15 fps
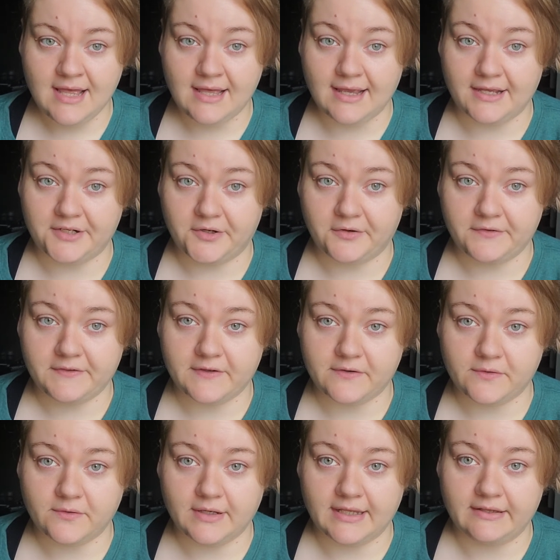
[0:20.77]
And
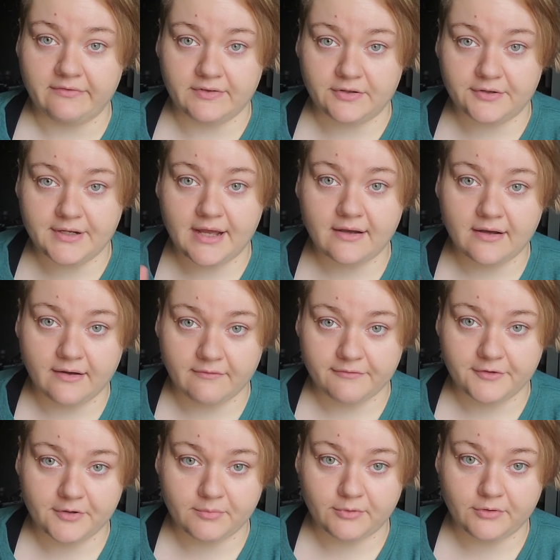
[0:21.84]
also, if you're not
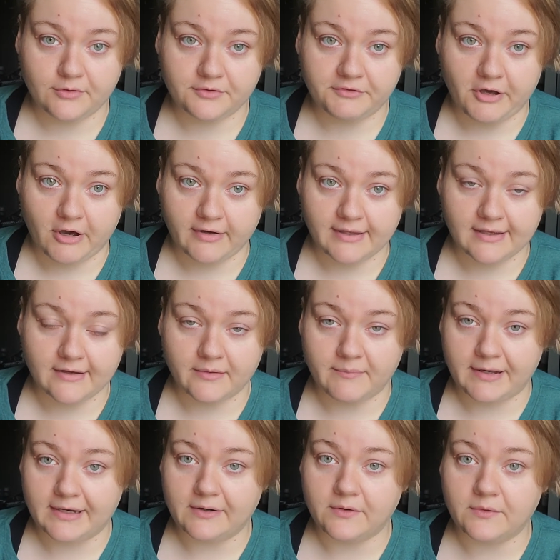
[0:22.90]
comfortable talking
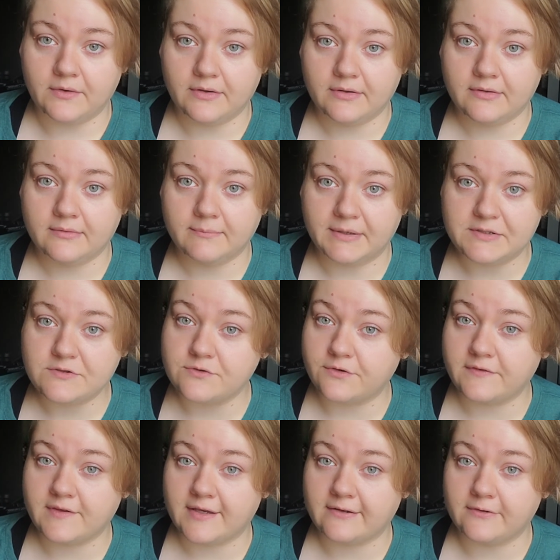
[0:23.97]
about menstrual
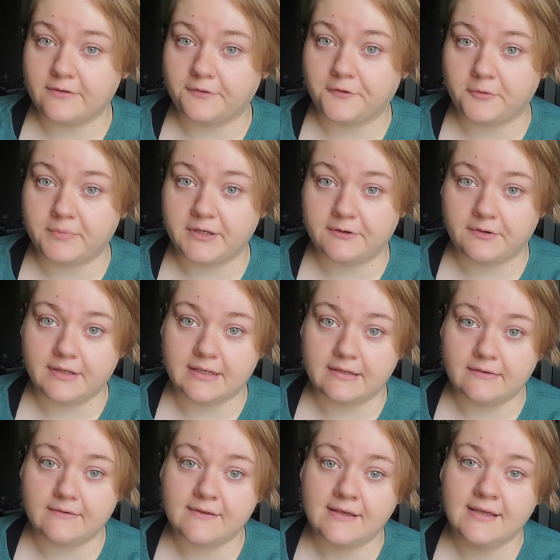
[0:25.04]
cycles or
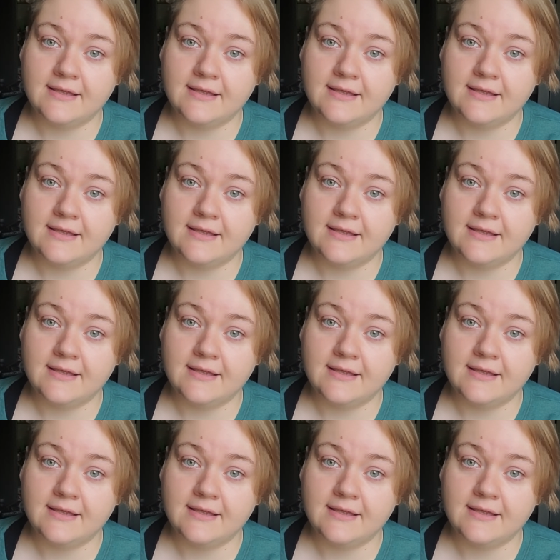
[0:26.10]
periods,